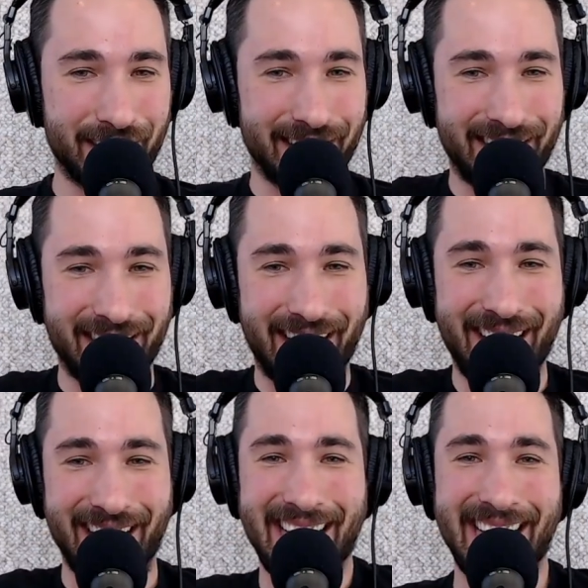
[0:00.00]
Chilling,
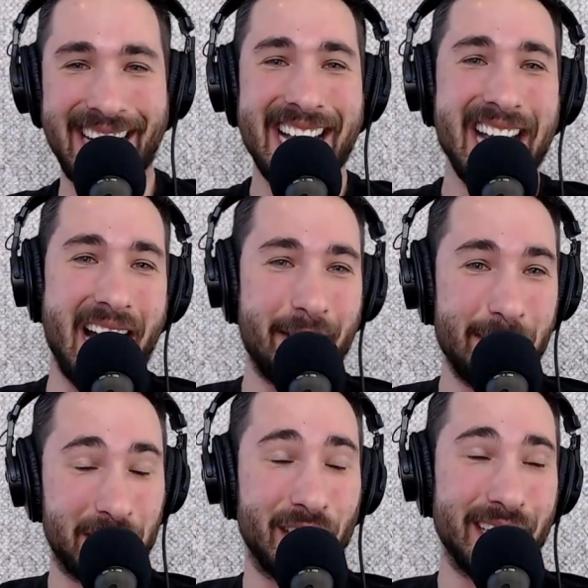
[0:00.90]
hanging out.
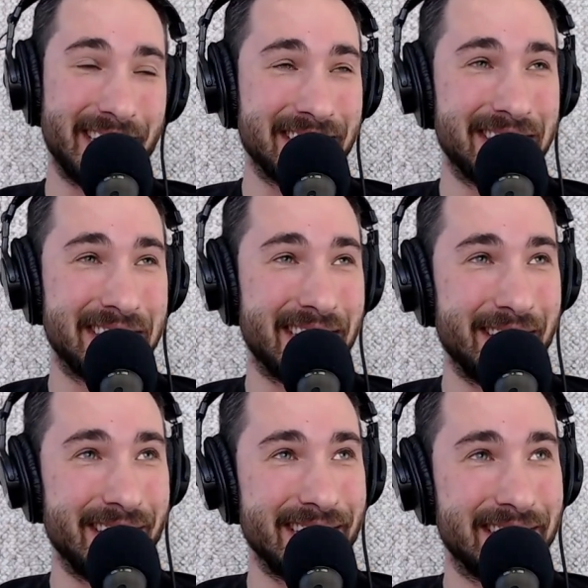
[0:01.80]
I've been chilling,
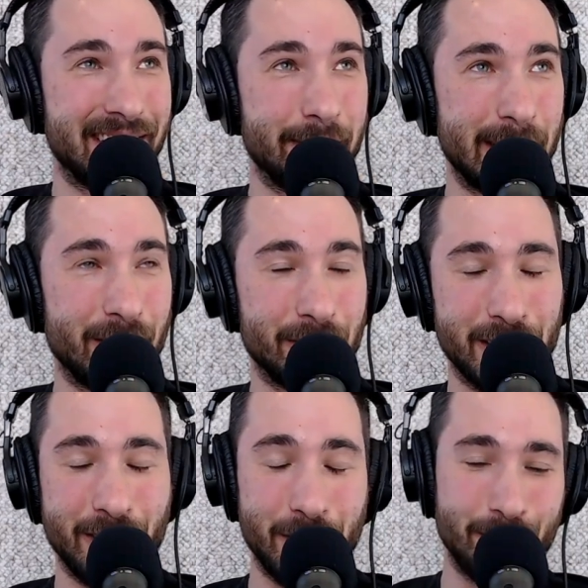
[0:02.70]
to say the least. I've
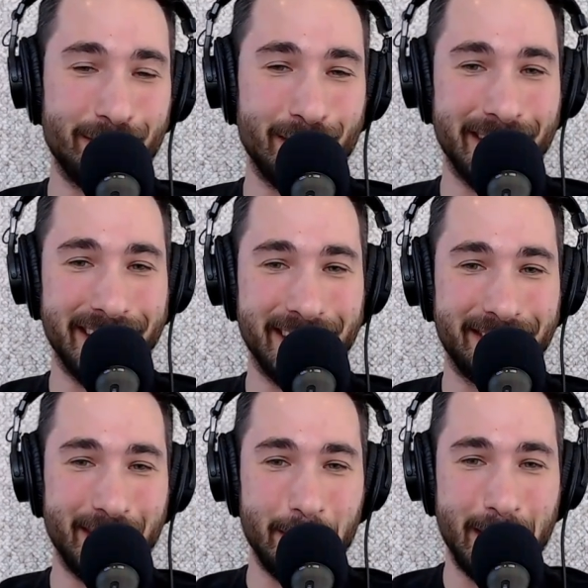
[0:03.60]
been locked in a room
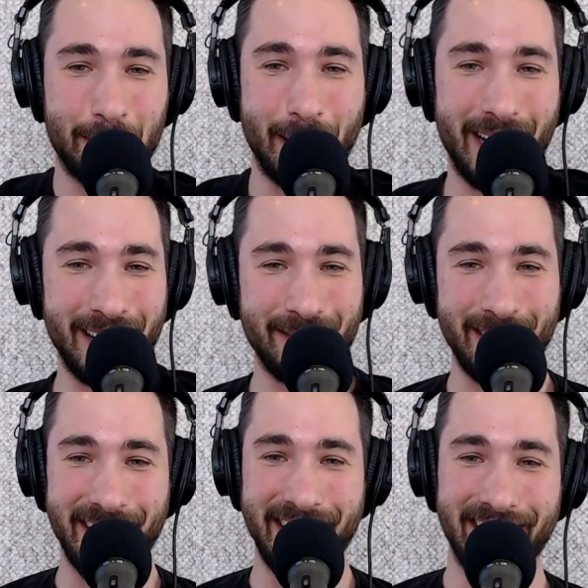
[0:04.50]
for, for the best
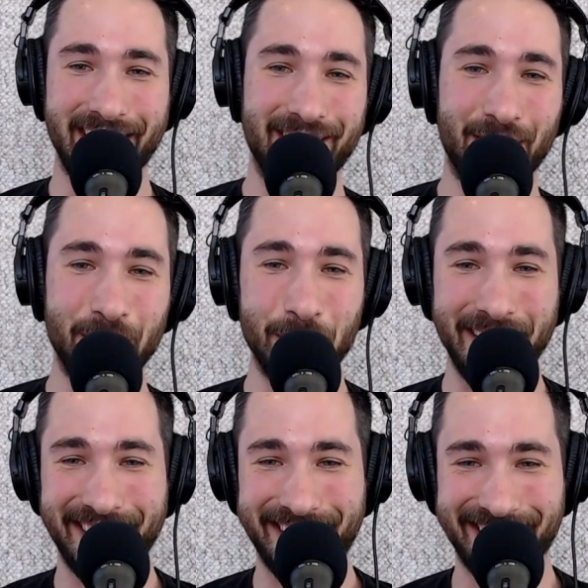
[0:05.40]
part of uh,
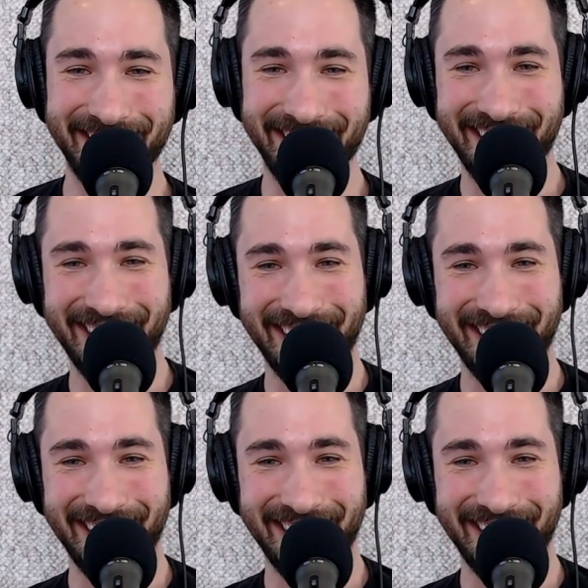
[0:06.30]
two weeks